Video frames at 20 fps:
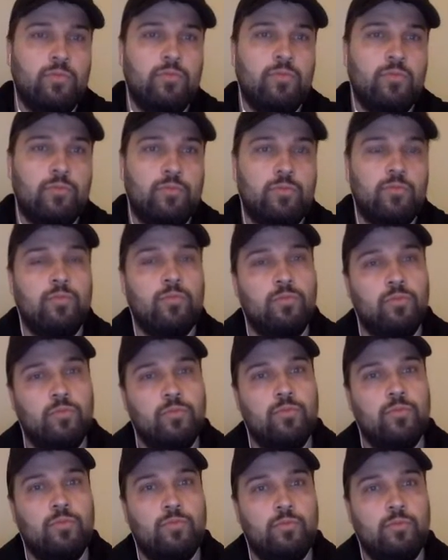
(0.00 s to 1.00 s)

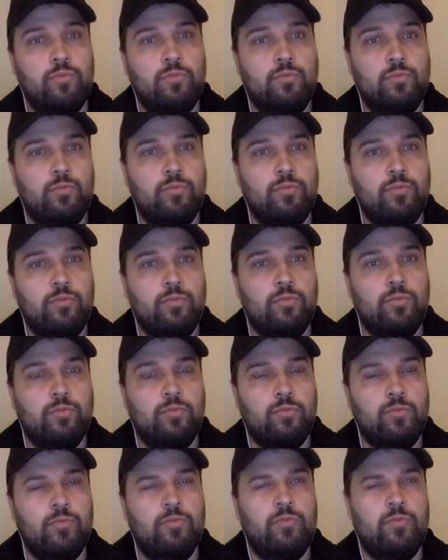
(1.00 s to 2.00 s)

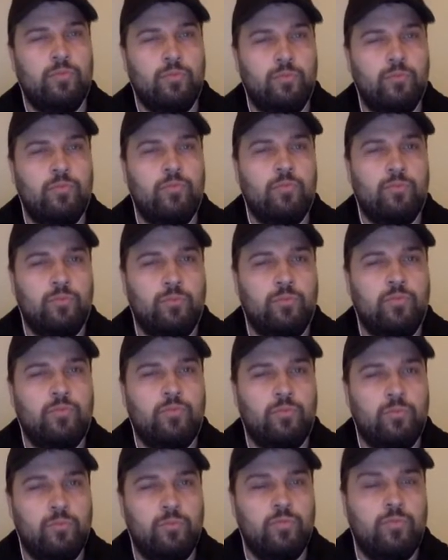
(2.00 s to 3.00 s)

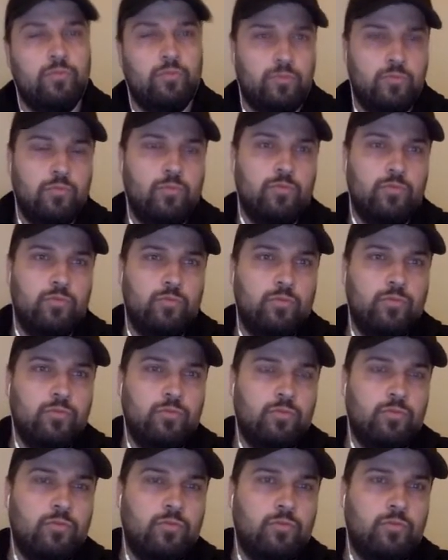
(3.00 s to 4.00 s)

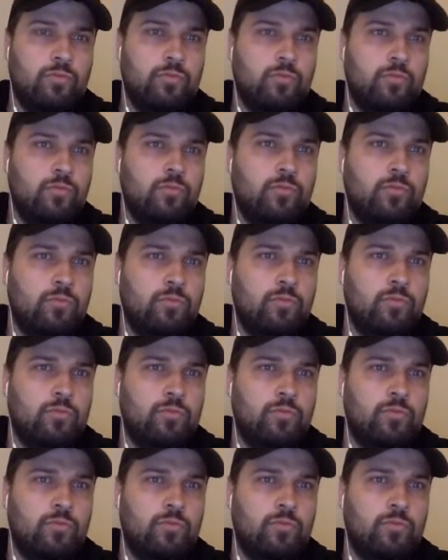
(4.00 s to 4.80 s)
(silent)